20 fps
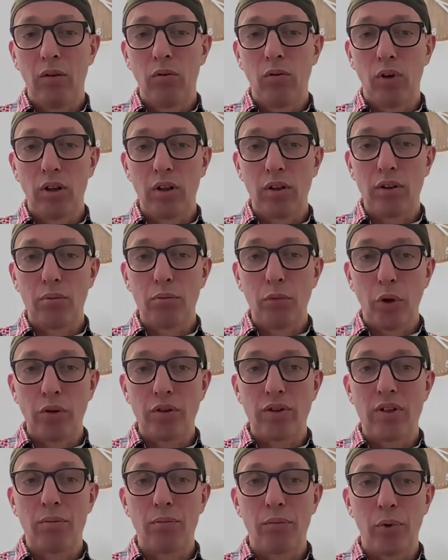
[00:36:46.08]
One of the
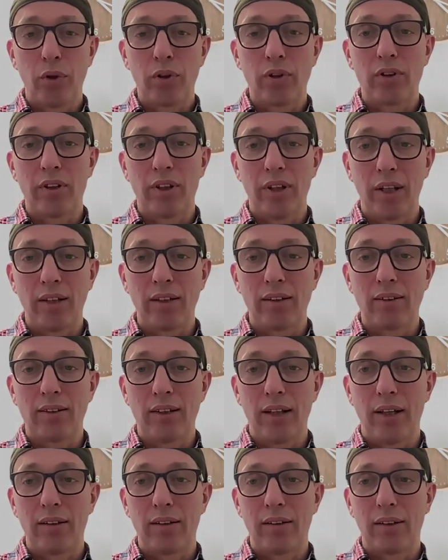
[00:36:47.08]
most important things
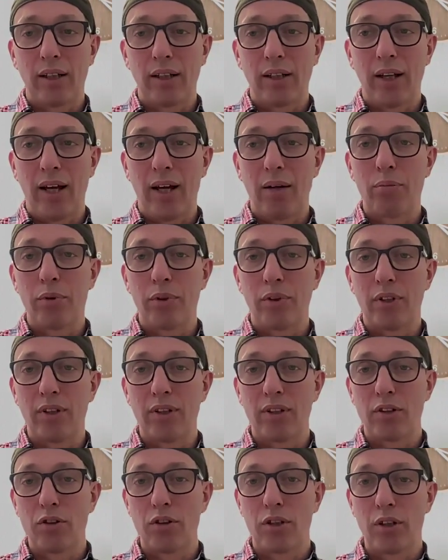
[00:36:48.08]
that can happen
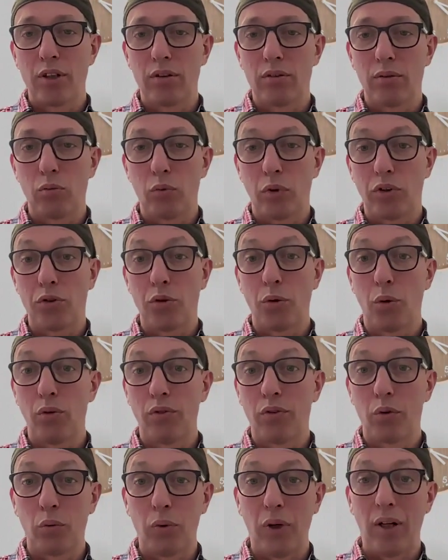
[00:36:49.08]
is the children want to
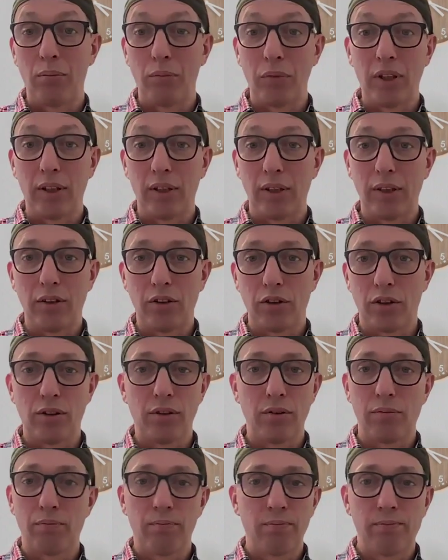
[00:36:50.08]
overwhelmingly
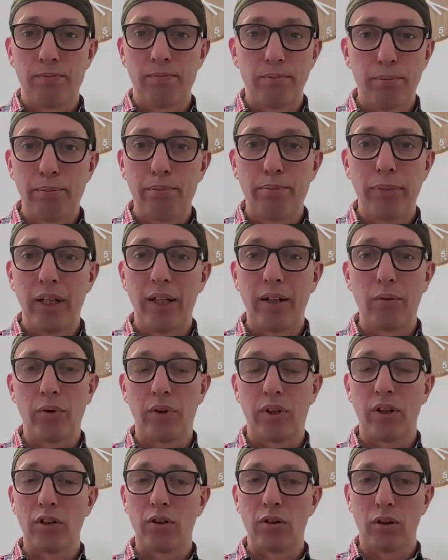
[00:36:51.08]
just play
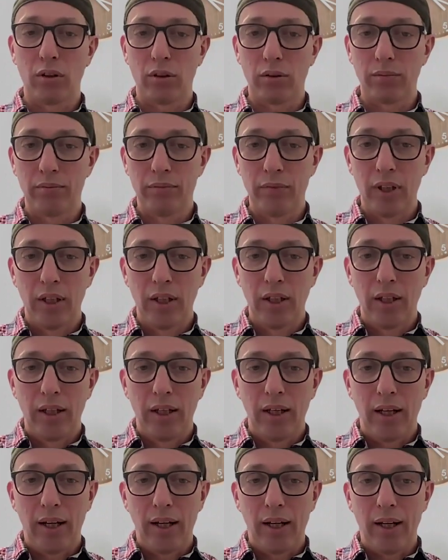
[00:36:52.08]
with the dog,
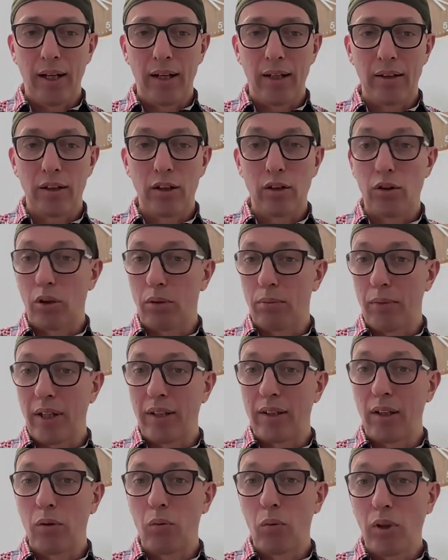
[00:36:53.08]
and the dog
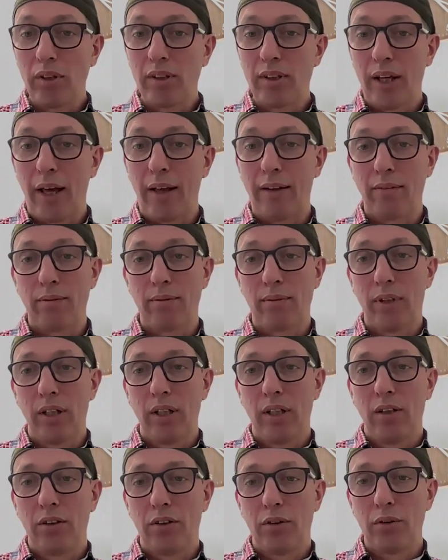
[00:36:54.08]
might not want that.
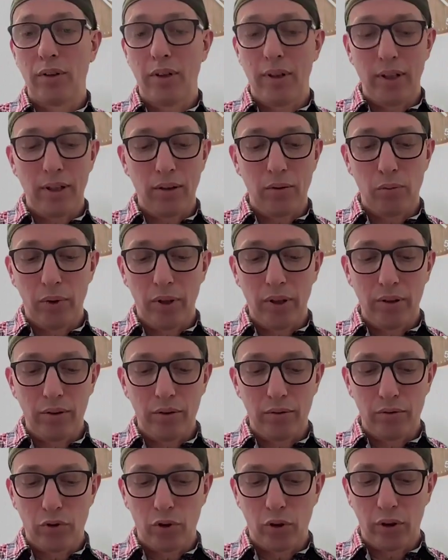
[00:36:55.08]
You'd think,
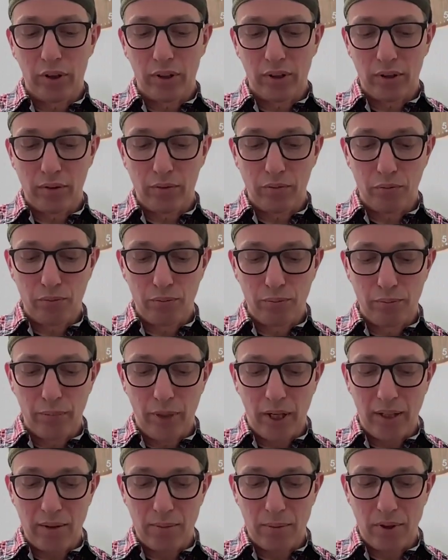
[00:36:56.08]
well, dog is a
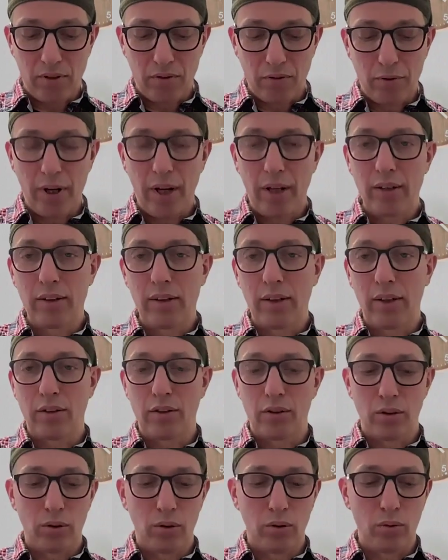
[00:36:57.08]
man's best friend, and
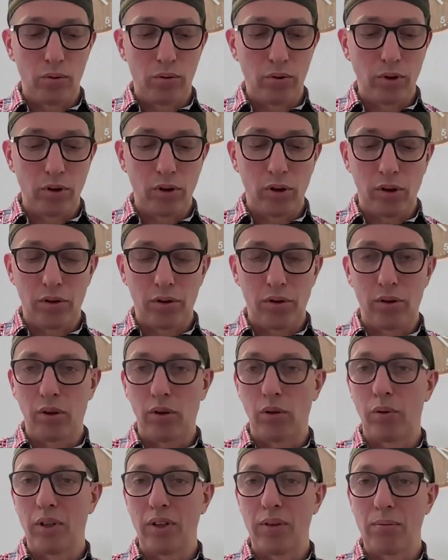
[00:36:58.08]
so the dog should
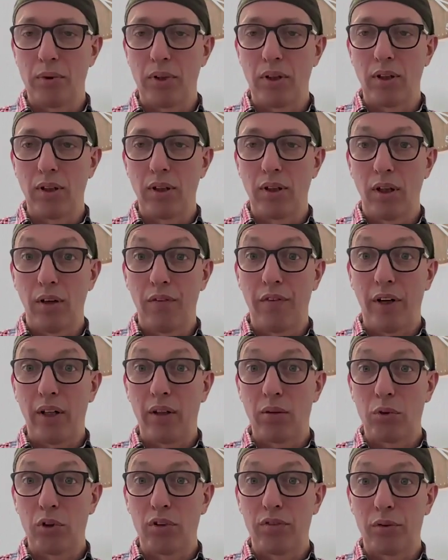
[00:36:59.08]
always be
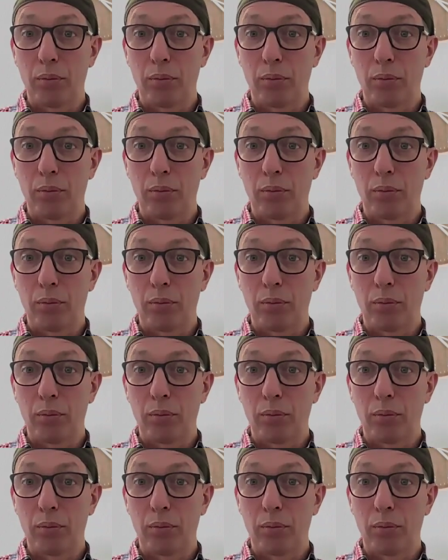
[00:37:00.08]
available